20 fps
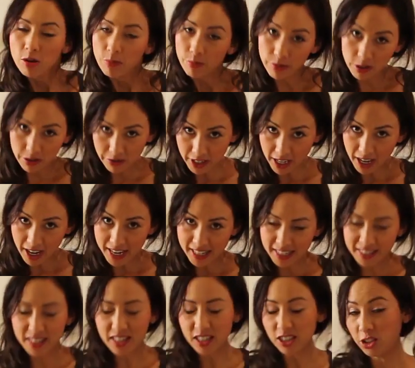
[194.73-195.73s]
movie
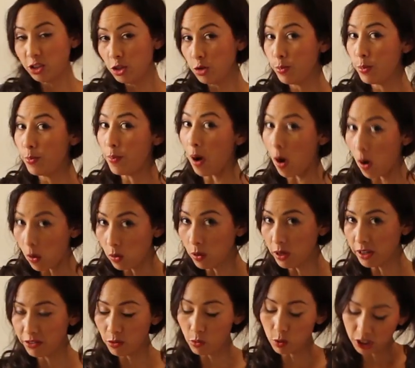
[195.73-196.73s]
nights, Super
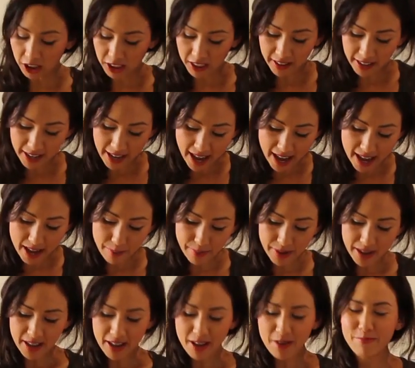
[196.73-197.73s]
Bowl, you're watching the
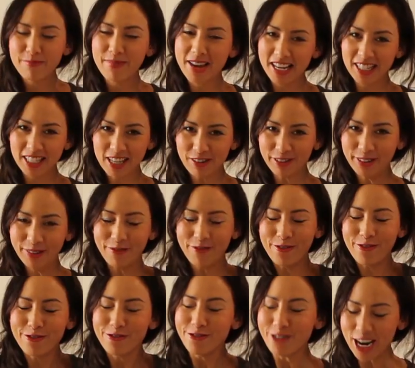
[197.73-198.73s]
game, make yourself some
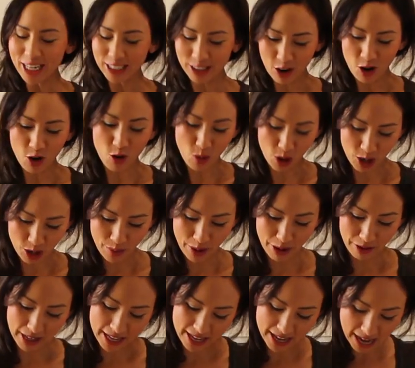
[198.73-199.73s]
fresh
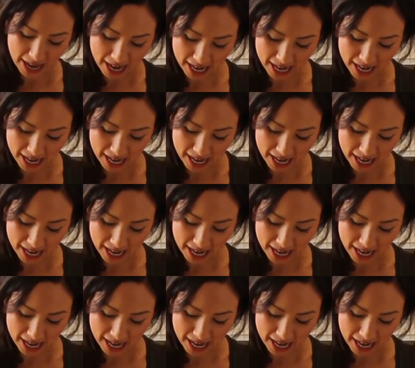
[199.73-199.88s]
guacamole.